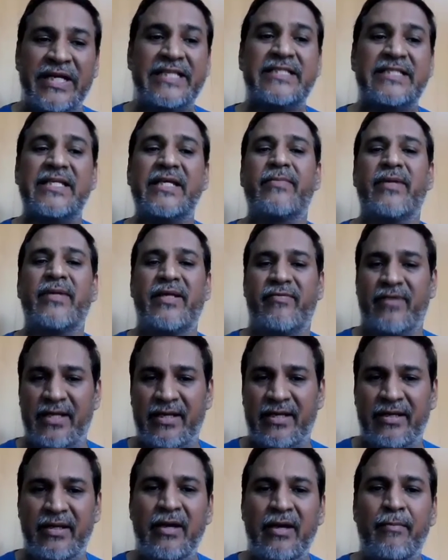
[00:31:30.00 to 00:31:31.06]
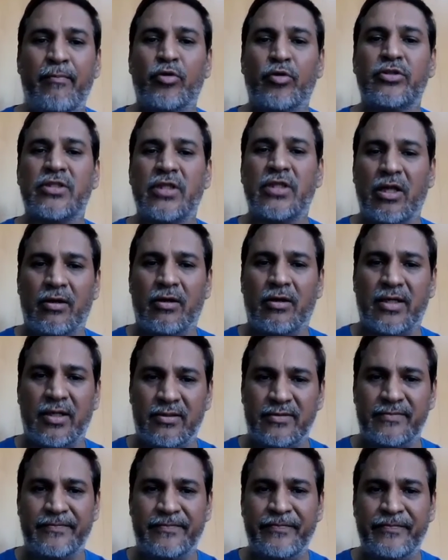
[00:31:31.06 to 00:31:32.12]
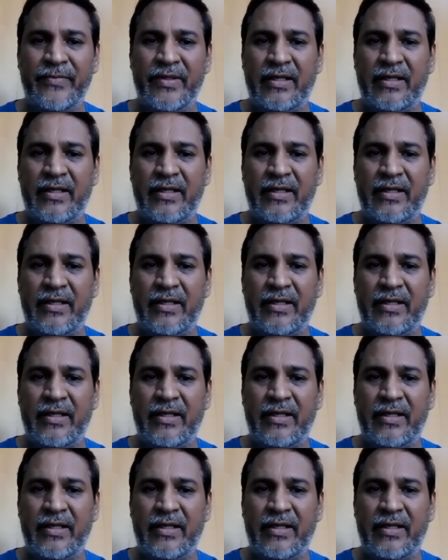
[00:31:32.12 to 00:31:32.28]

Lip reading: reasonably well post the lockdown.